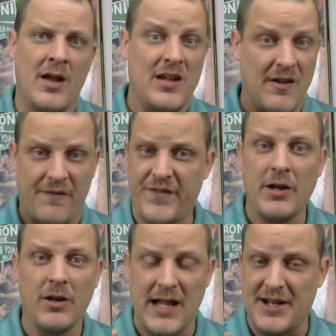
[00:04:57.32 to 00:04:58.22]
you
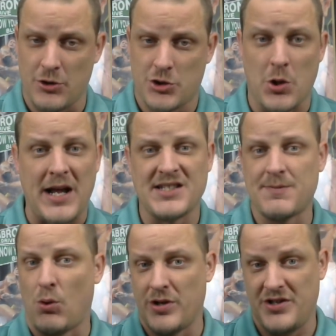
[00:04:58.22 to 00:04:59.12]
feel like you're
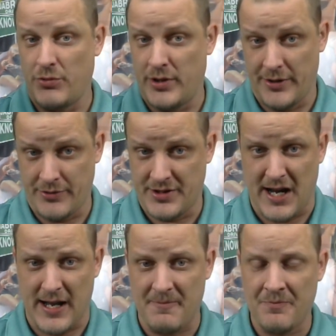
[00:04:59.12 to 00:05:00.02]
transported to another
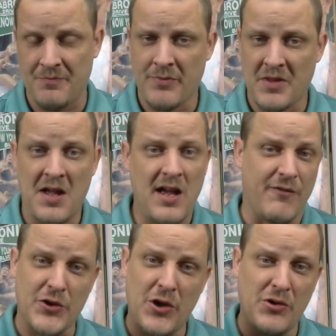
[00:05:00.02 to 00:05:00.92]
time. And
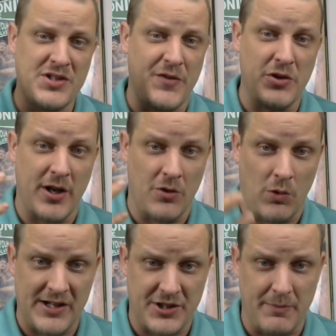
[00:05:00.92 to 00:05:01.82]
for those of you that are
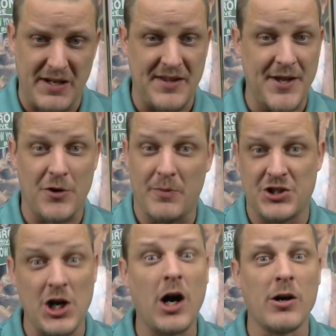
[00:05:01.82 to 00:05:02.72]
watching me that are
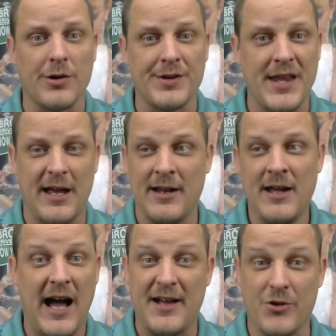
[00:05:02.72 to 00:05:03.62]
much younger, that
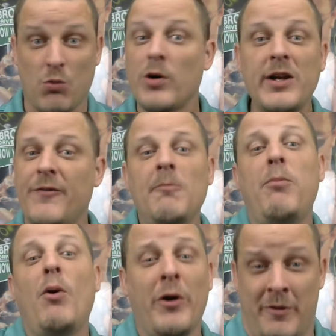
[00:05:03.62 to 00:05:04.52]
either weren't even
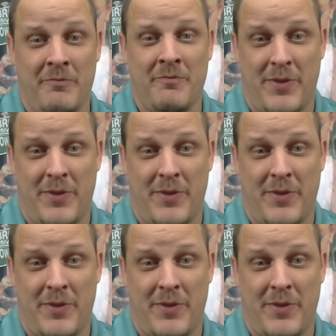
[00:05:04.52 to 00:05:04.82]
born